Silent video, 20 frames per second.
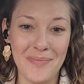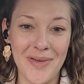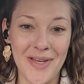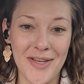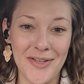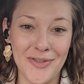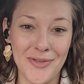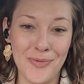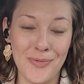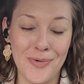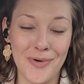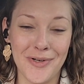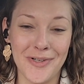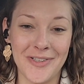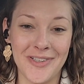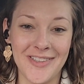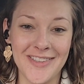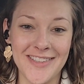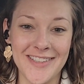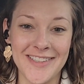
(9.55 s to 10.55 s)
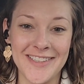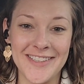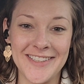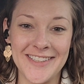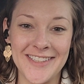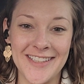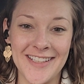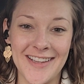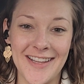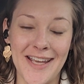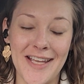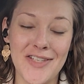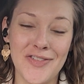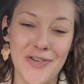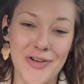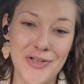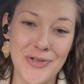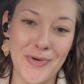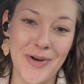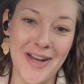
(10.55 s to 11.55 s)
be in the world. Thanks
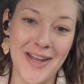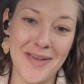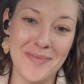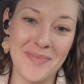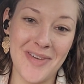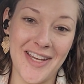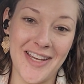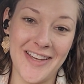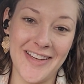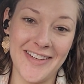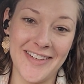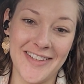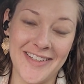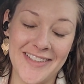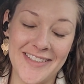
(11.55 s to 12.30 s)
for joining me.